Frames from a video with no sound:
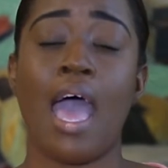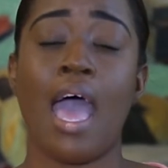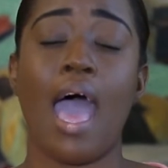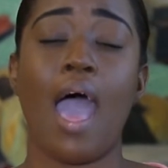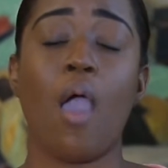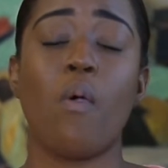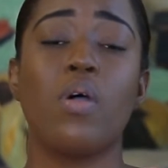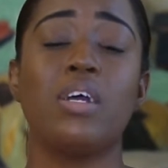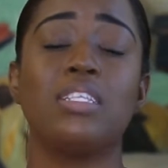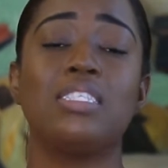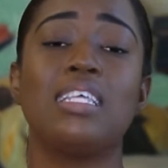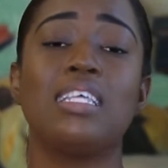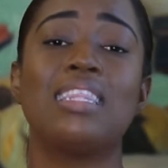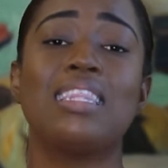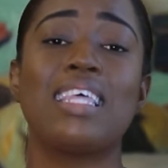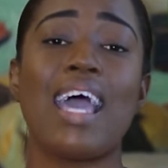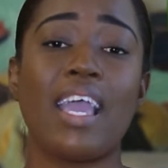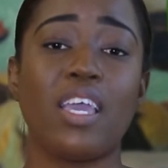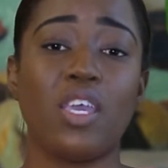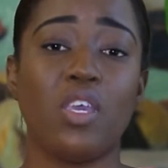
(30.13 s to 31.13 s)
I want to
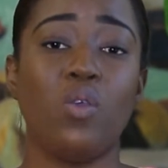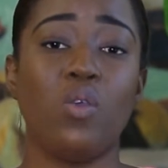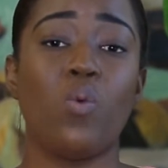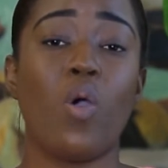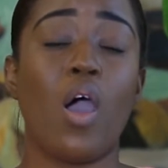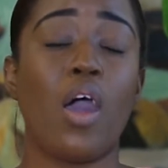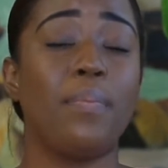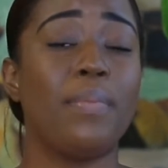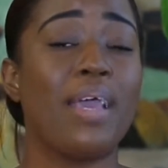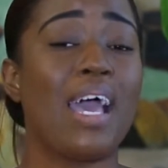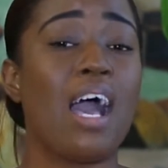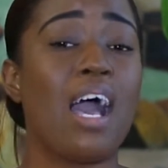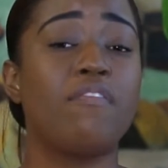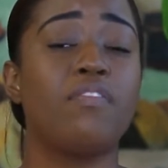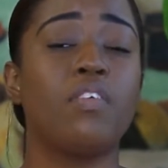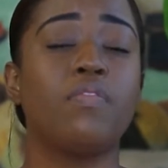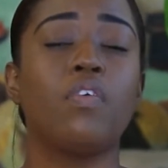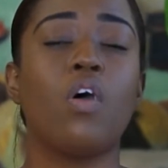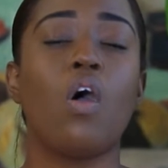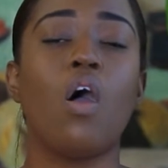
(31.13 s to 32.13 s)
thank you on behalf
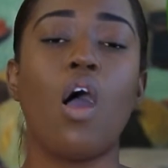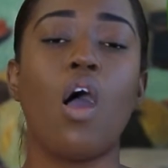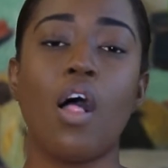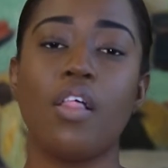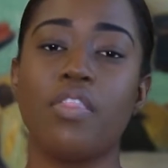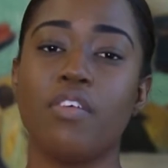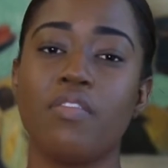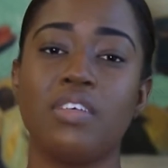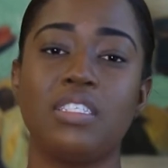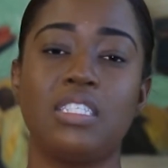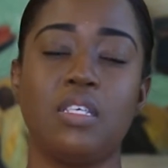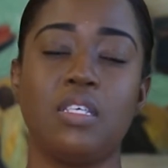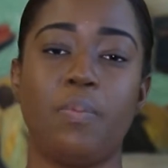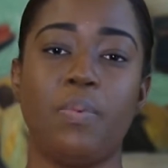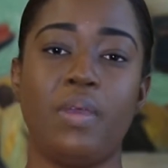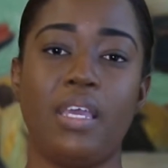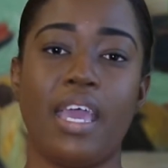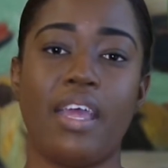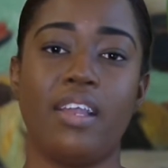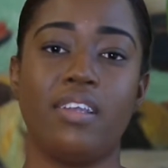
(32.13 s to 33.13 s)
of all the
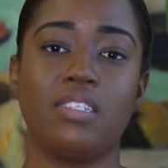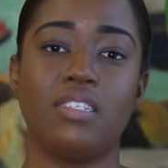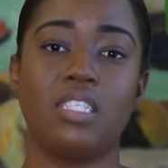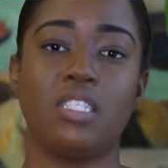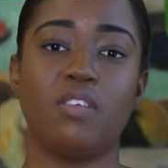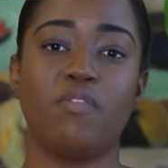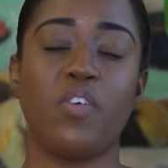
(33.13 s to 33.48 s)
recipients